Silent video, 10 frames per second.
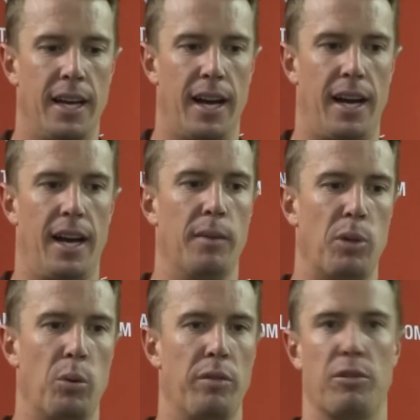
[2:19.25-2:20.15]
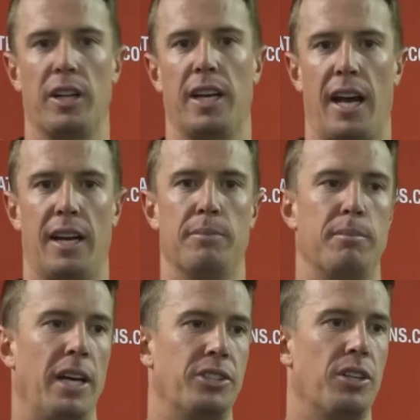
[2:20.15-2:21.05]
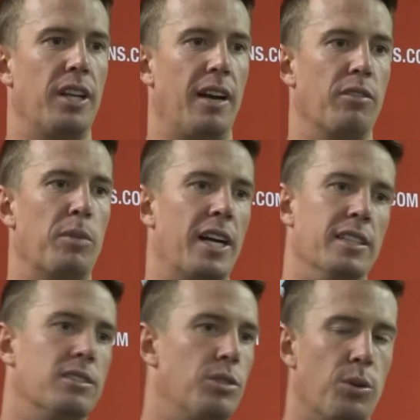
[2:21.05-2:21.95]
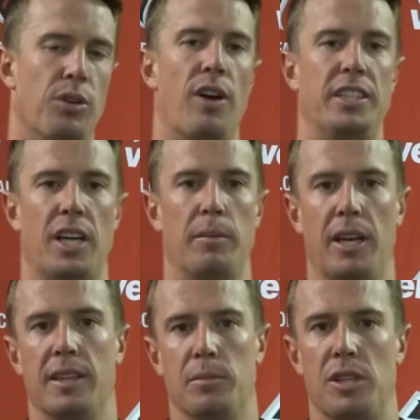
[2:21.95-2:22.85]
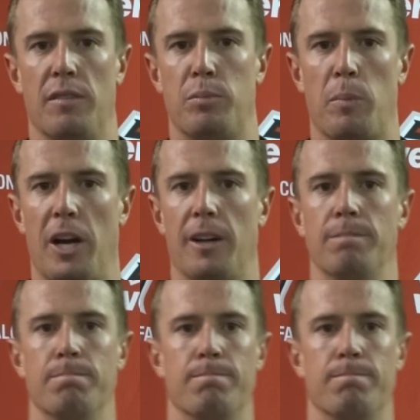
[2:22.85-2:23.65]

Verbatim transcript: Uh, but we've really got to make sure that everybody's doing a great job getting themselves prepared.